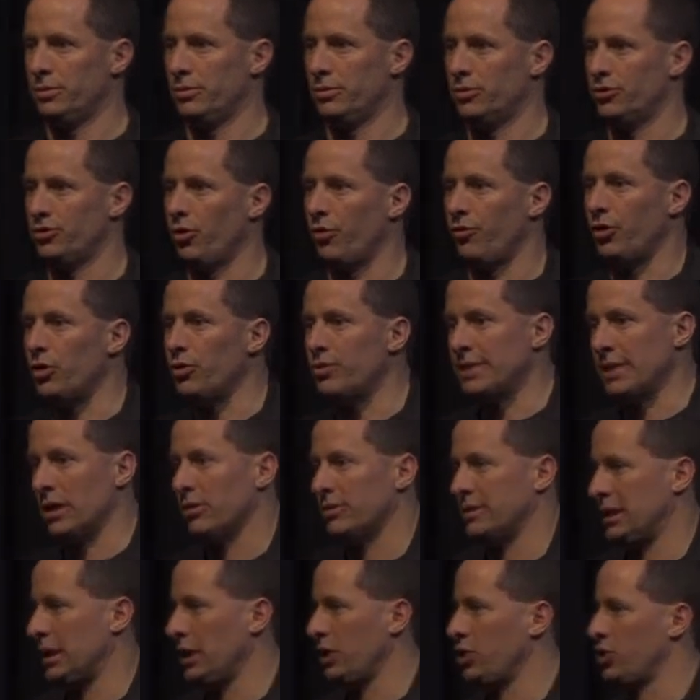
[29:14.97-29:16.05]
So if you tell a
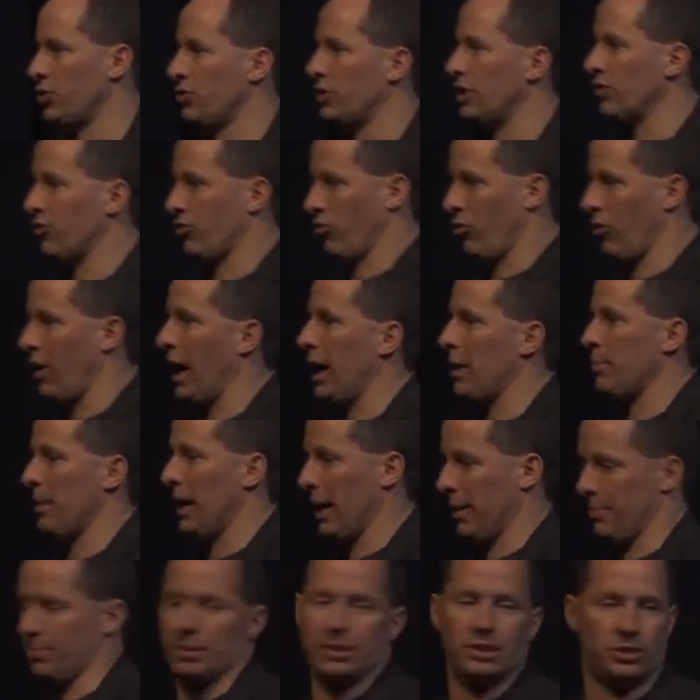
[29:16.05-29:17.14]
teacher, this crime
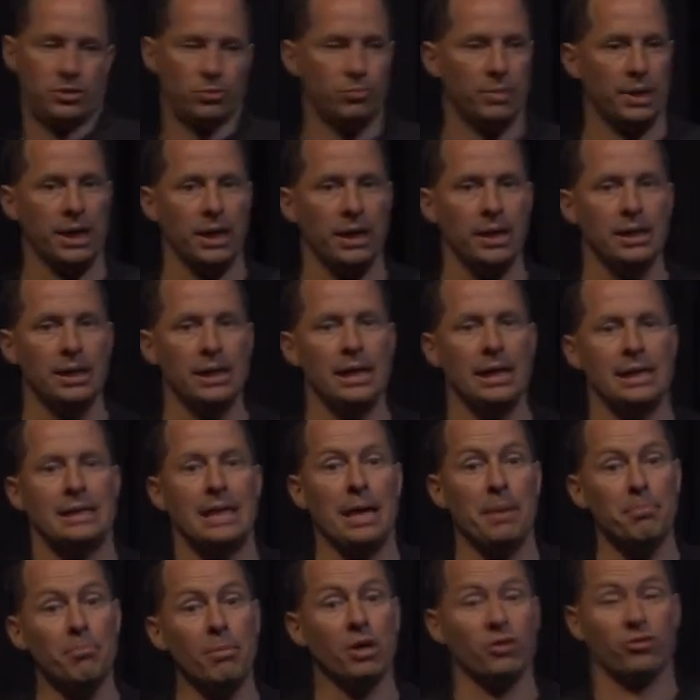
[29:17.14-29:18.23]
happened to me, they
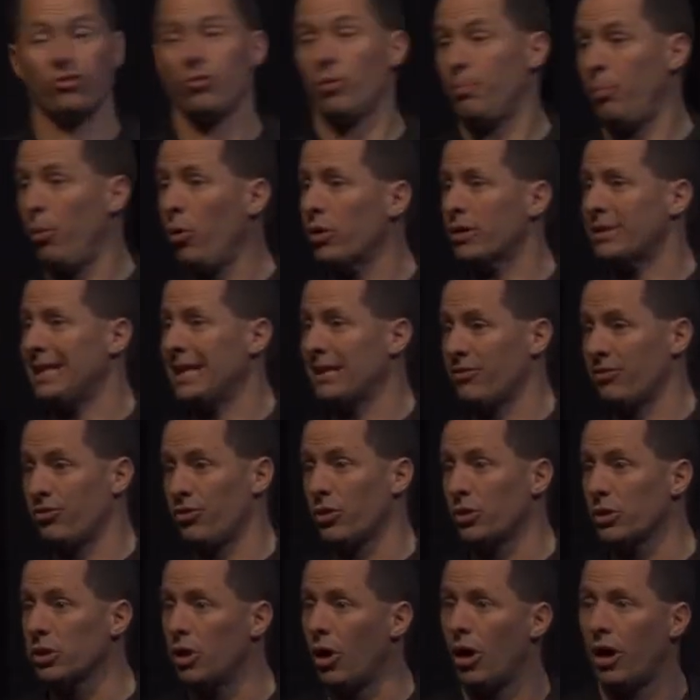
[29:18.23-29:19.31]
must report. That's the
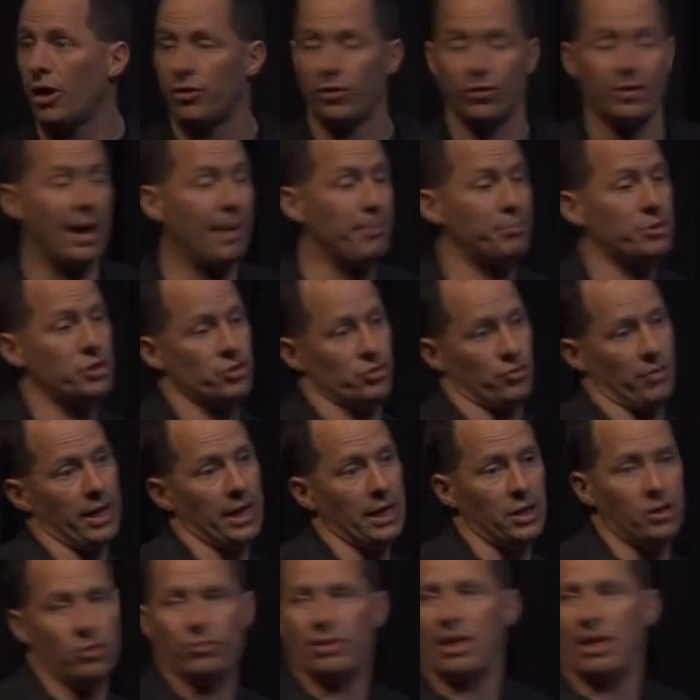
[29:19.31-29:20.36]
law. They're not betraying you.